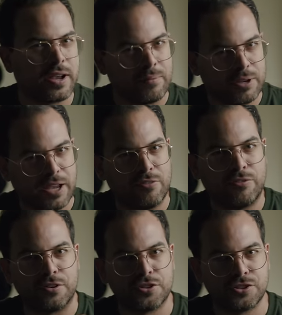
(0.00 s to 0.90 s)
coming out
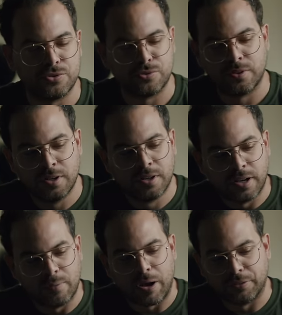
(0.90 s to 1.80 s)
very soon
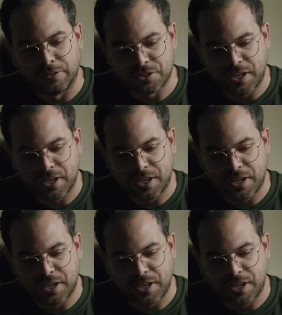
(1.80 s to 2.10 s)
about this